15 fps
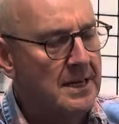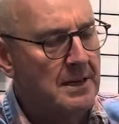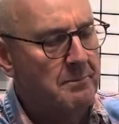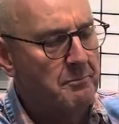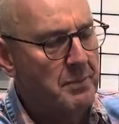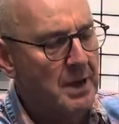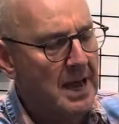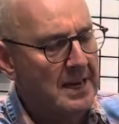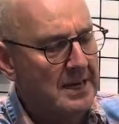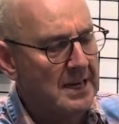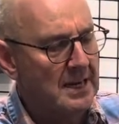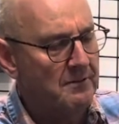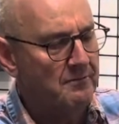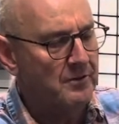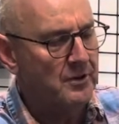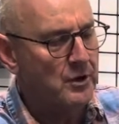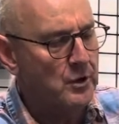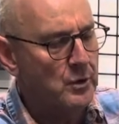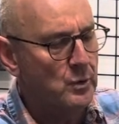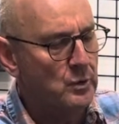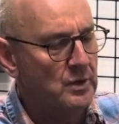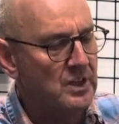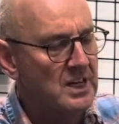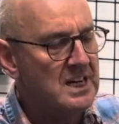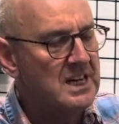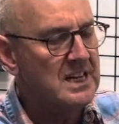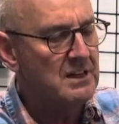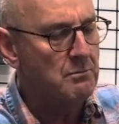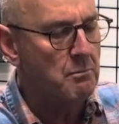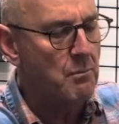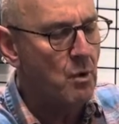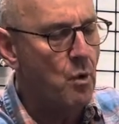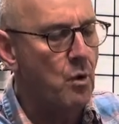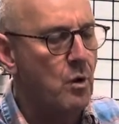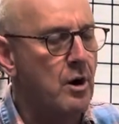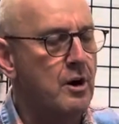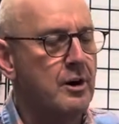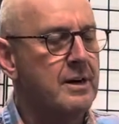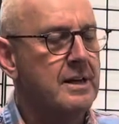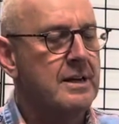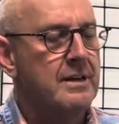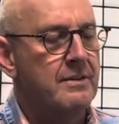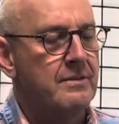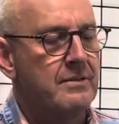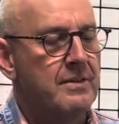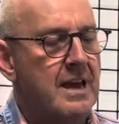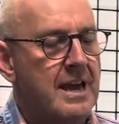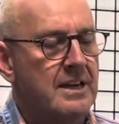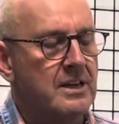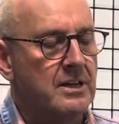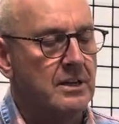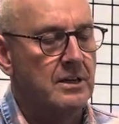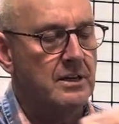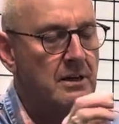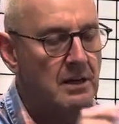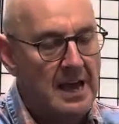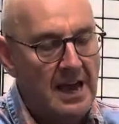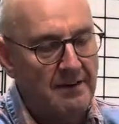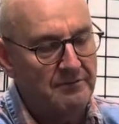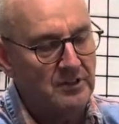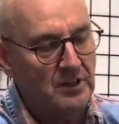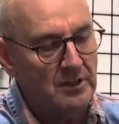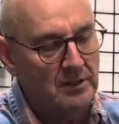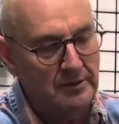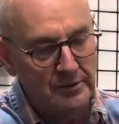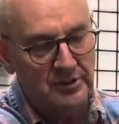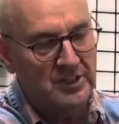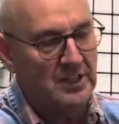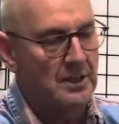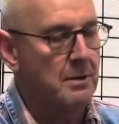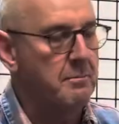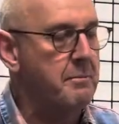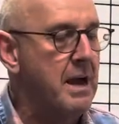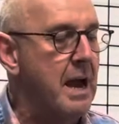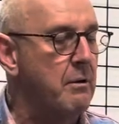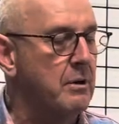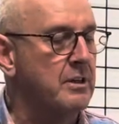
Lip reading: But if you need more, then you'll have to loosen the power